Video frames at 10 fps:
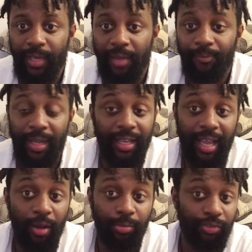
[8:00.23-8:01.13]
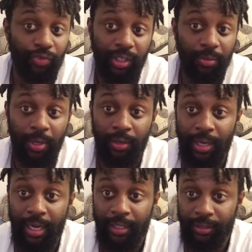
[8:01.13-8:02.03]
it helps really well,
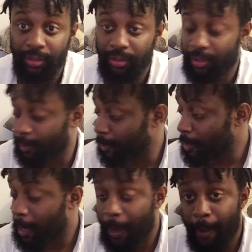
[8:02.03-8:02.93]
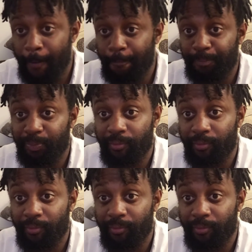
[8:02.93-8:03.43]
guys.